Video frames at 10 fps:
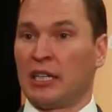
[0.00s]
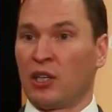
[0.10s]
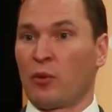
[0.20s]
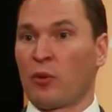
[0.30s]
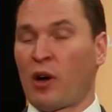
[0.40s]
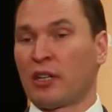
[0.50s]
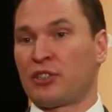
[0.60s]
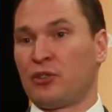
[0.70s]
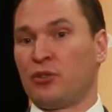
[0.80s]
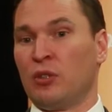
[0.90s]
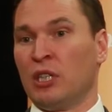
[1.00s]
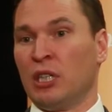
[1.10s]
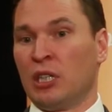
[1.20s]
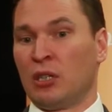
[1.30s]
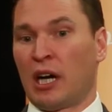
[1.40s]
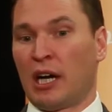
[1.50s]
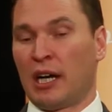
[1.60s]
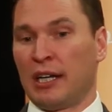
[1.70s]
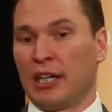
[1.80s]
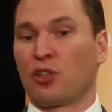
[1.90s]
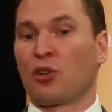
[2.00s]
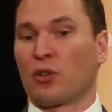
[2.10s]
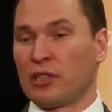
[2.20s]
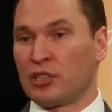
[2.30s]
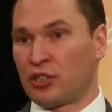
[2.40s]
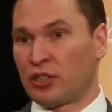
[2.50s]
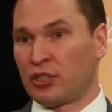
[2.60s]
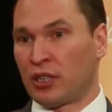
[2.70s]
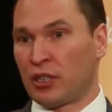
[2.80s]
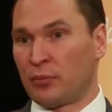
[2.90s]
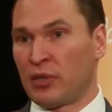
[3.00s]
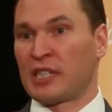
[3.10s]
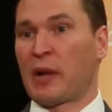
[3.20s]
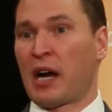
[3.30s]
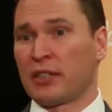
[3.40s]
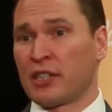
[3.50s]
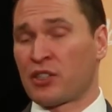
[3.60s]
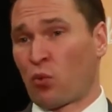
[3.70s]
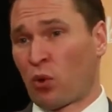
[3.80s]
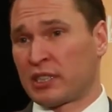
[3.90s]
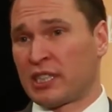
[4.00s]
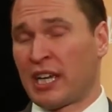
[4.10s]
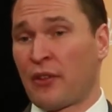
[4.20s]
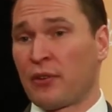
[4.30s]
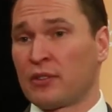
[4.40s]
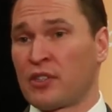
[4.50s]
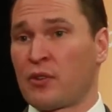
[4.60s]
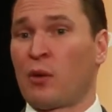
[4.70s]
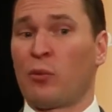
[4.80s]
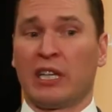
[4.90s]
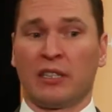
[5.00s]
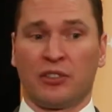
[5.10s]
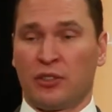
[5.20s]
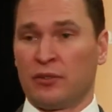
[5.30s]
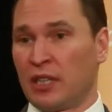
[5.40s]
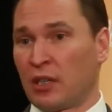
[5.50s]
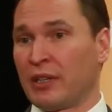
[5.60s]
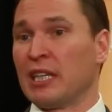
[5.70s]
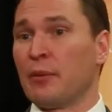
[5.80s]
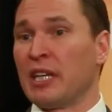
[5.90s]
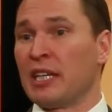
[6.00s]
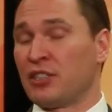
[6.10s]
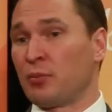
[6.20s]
We want to encourage municipalities to work together so that we can, eliminate